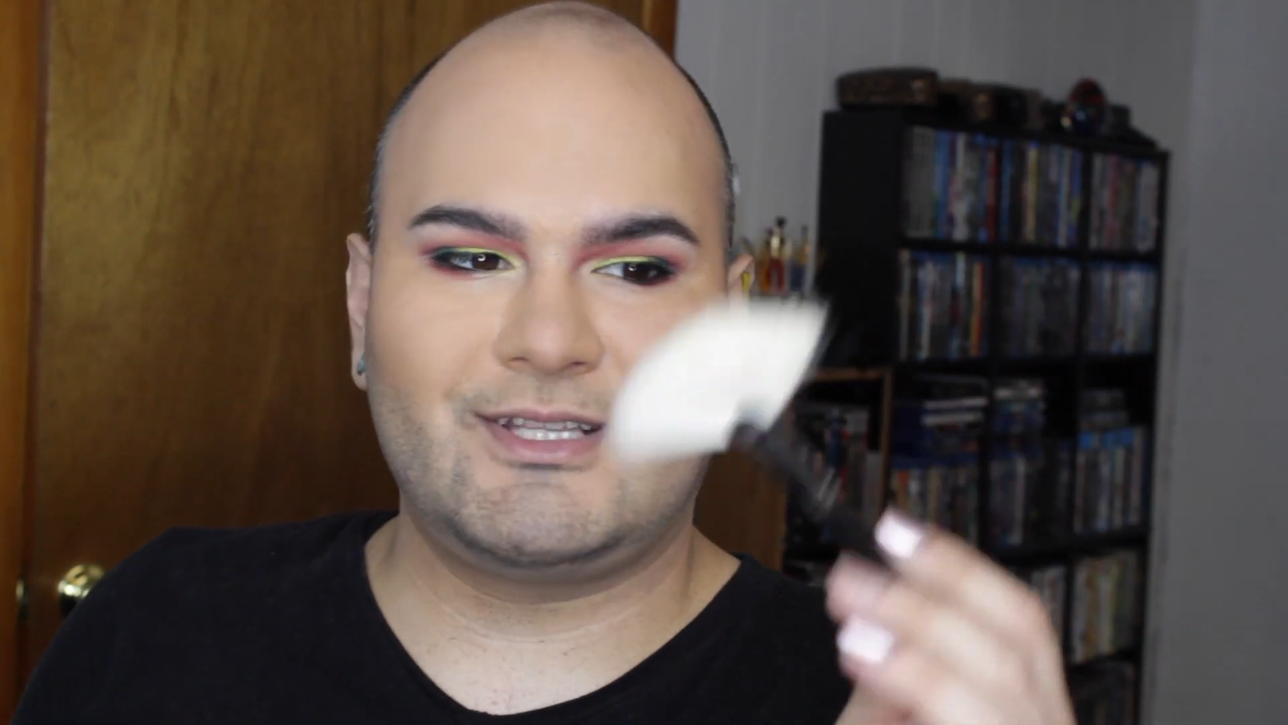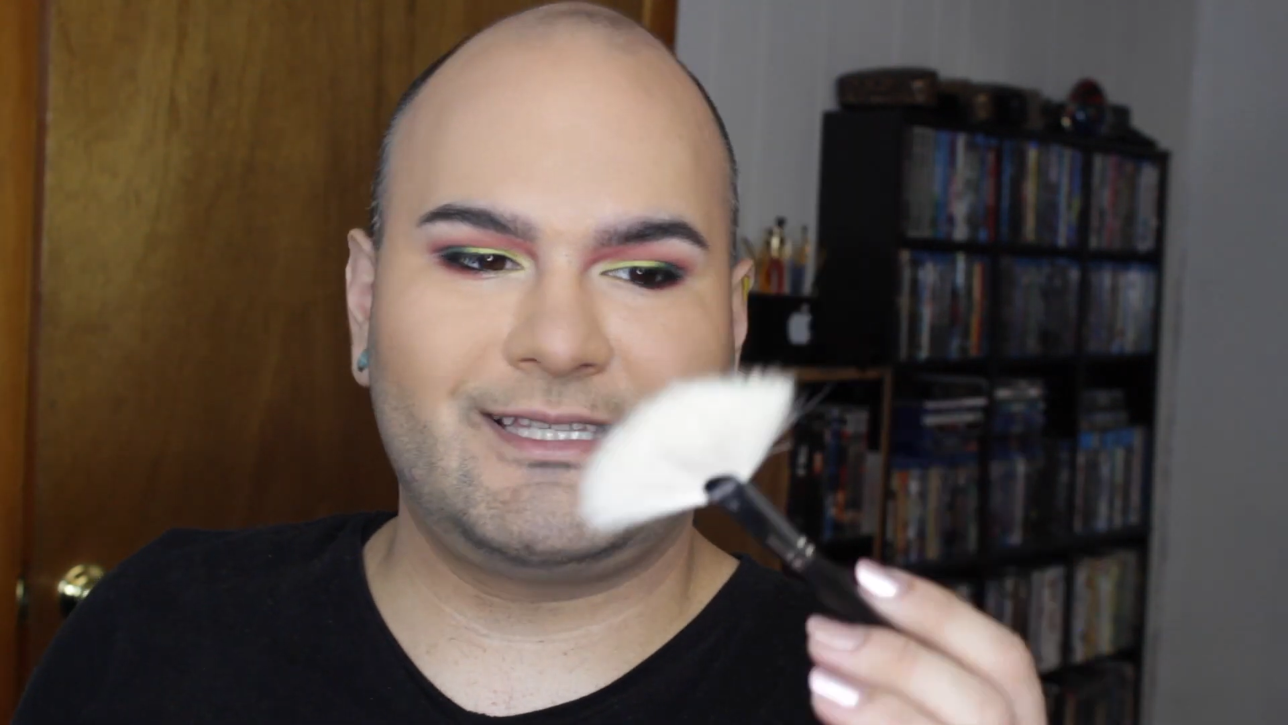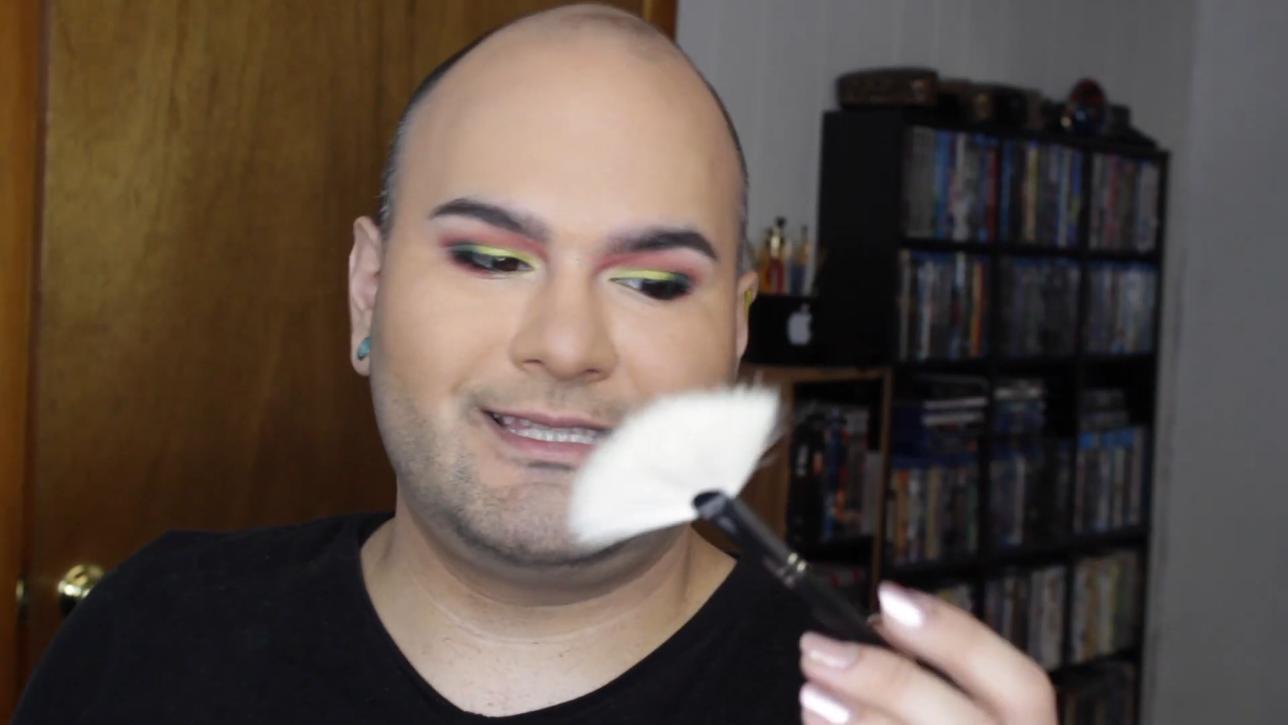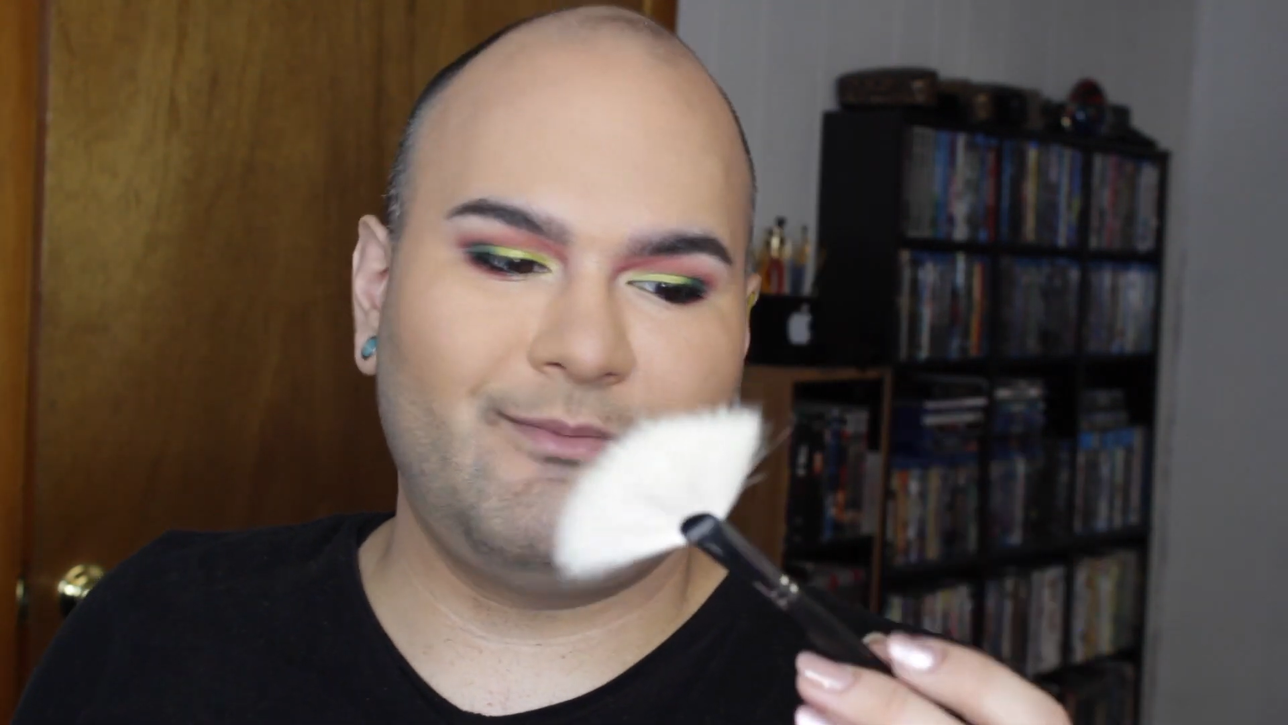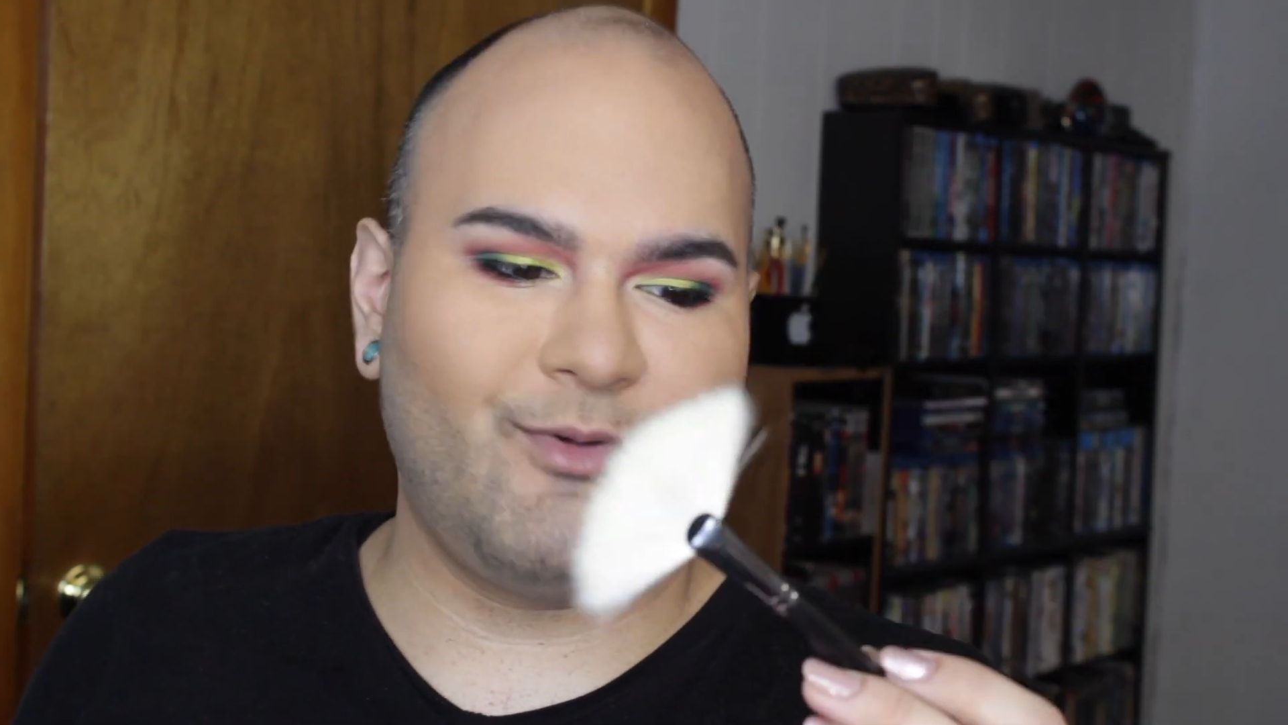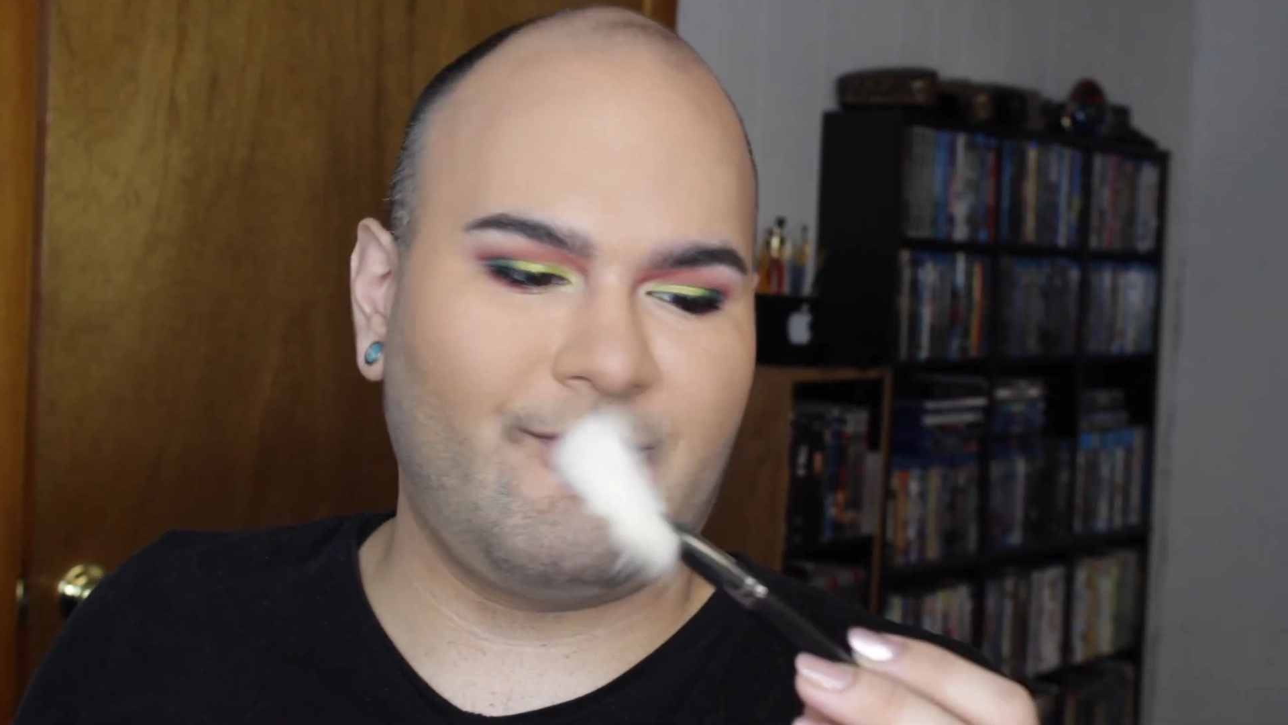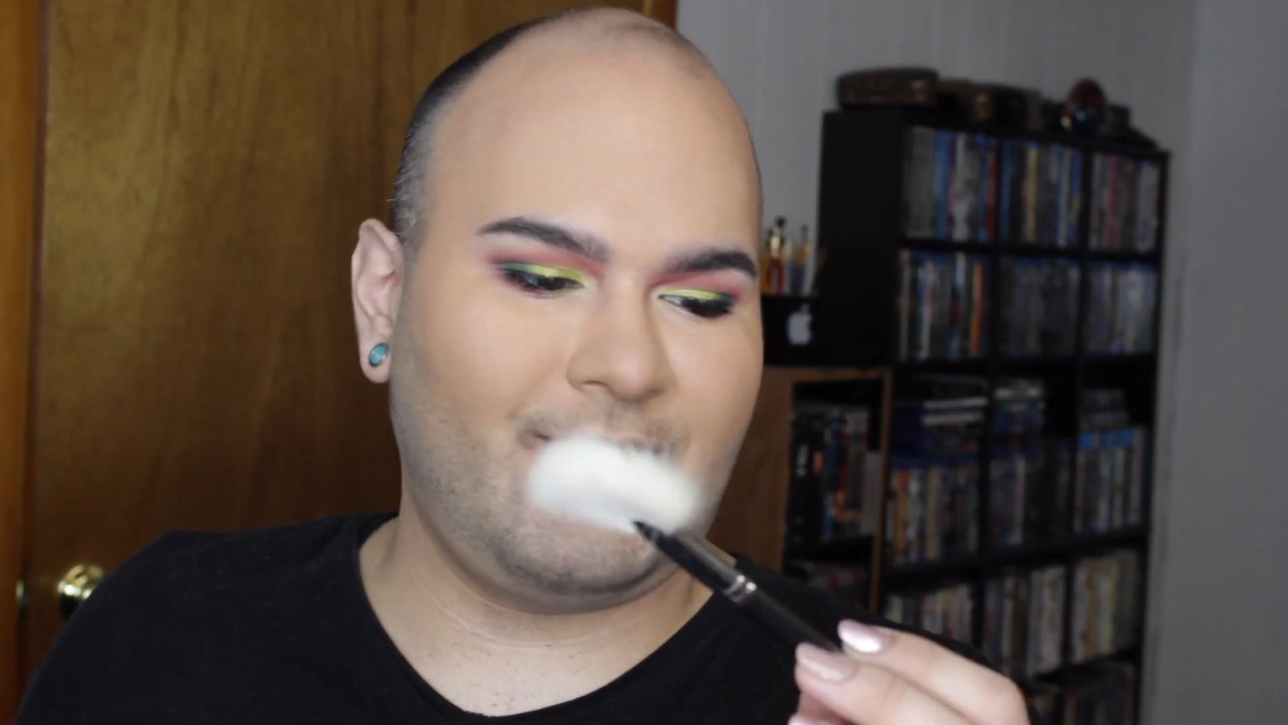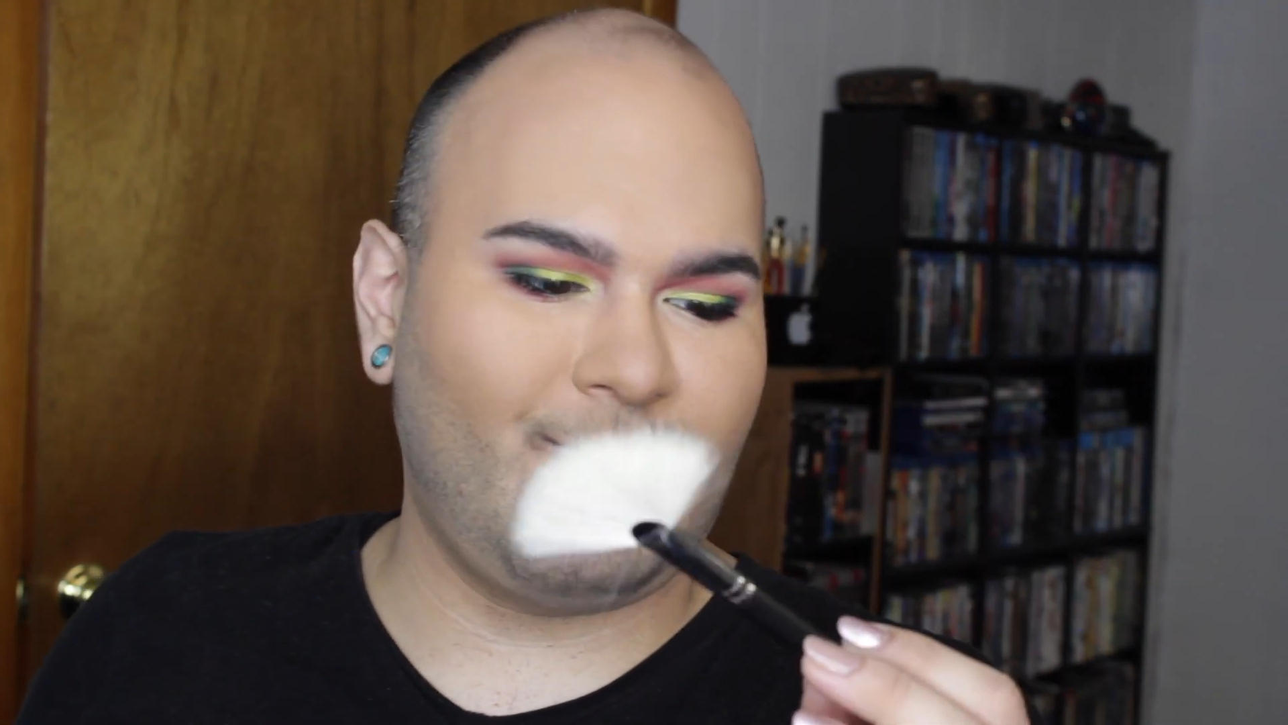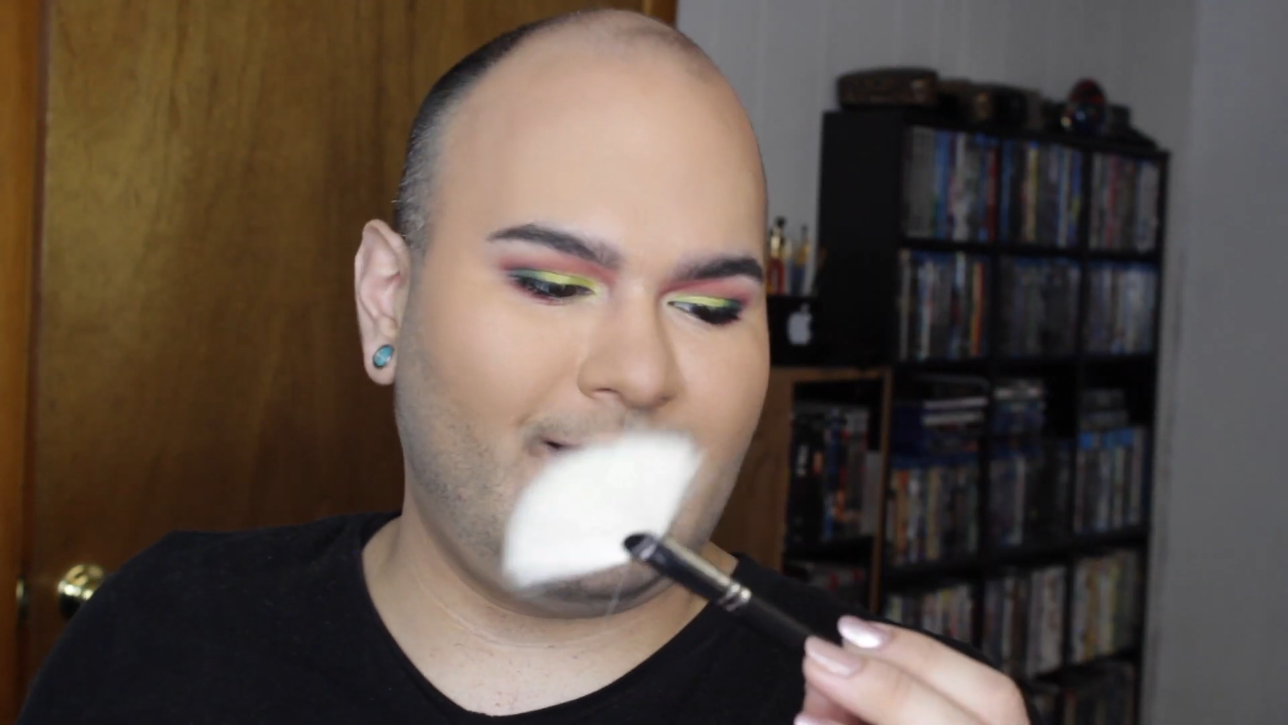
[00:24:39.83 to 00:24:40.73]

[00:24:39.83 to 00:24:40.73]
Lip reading: This is the Morphe